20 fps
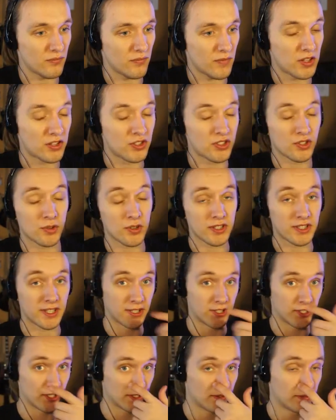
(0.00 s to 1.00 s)
Source
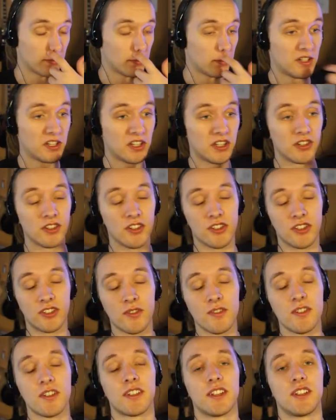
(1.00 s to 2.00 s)
Engine. The
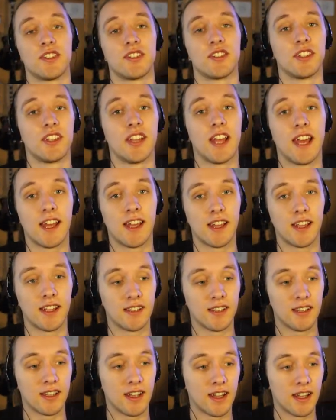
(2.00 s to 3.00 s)
Source Engine had
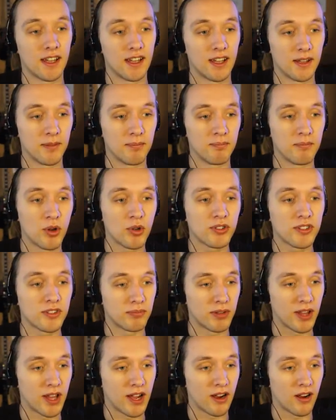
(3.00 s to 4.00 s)
a
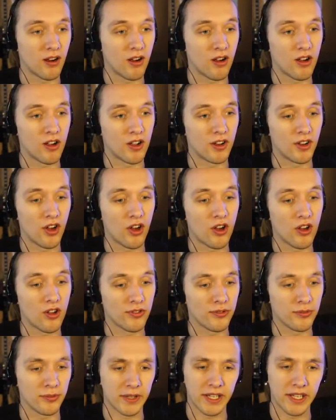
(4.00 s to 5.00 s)
multiplier on all
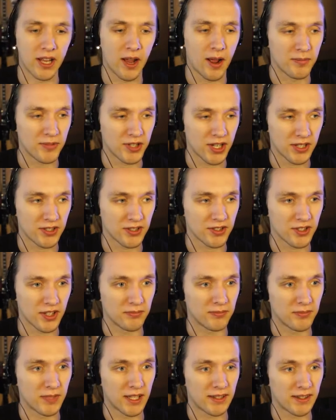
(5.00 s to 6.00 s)
3D objects or
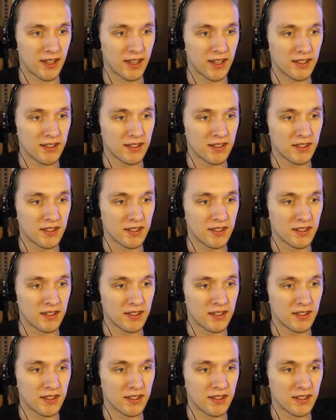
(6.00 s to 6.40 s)
something like that.